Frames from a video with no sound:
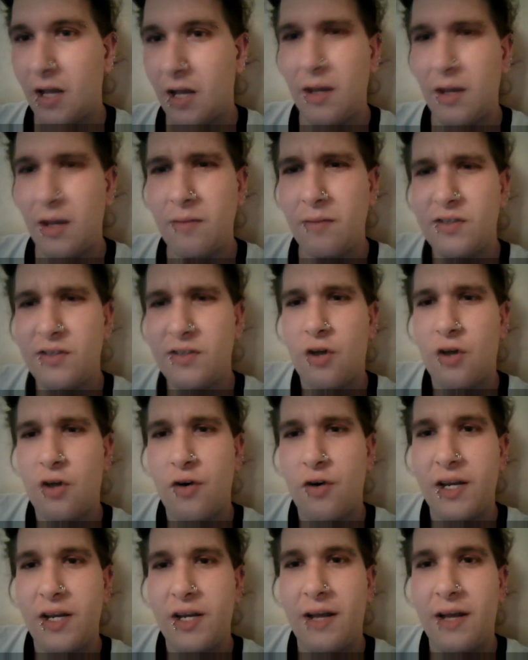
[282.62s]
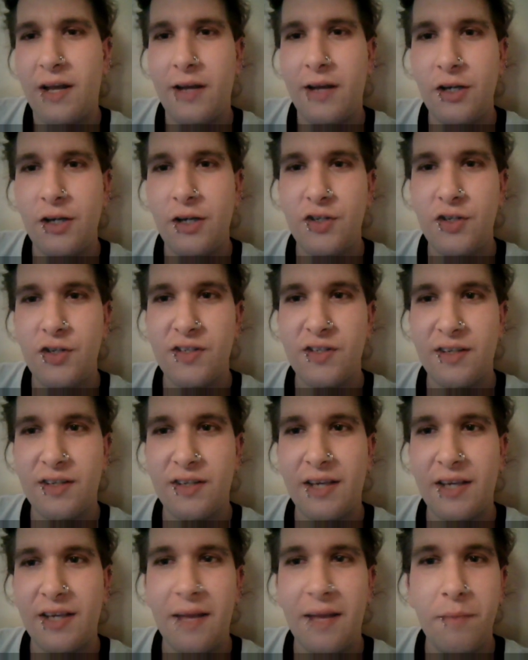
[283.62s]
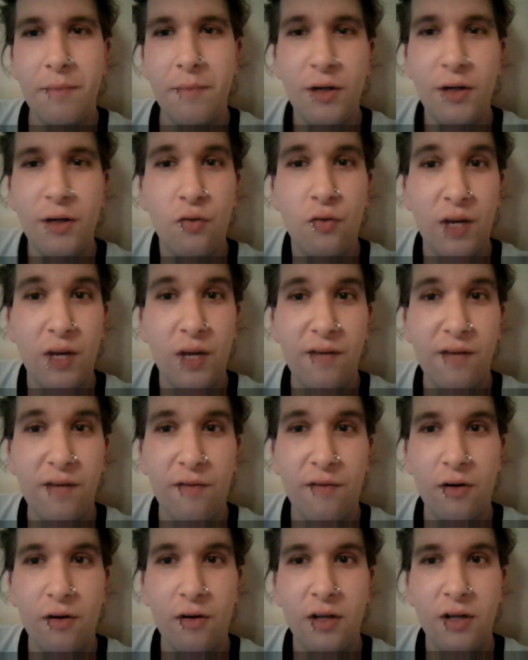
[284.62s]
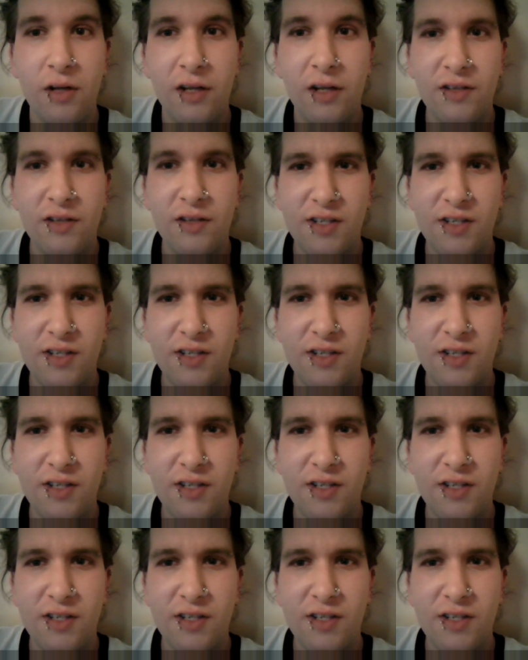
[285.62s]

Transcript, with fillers: I- am sorry. I-, I just can't be grateful